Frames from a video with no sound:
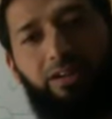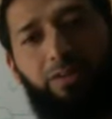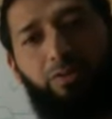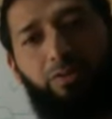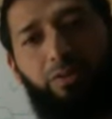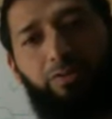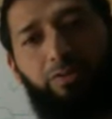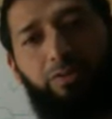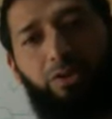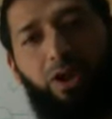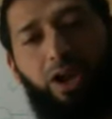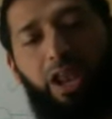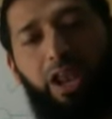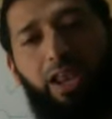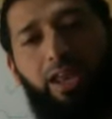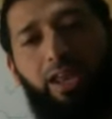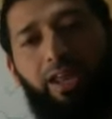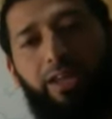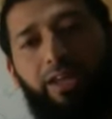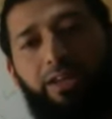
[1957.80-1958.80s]
what we
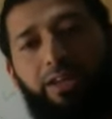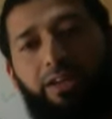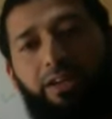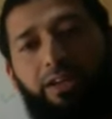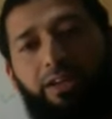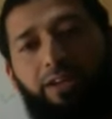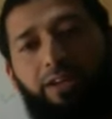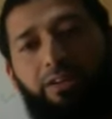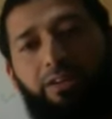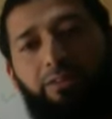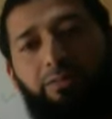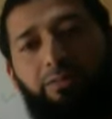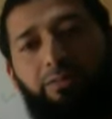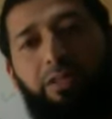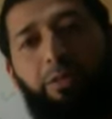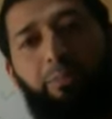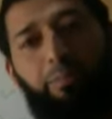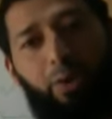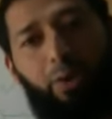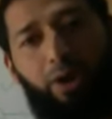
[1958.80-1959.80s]
call
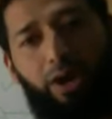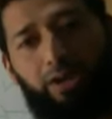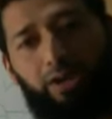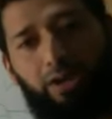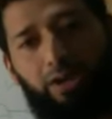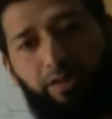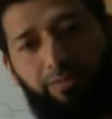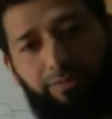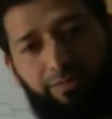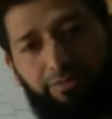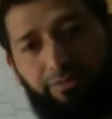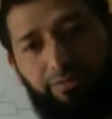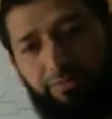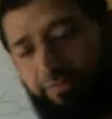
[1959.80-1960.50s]
the product of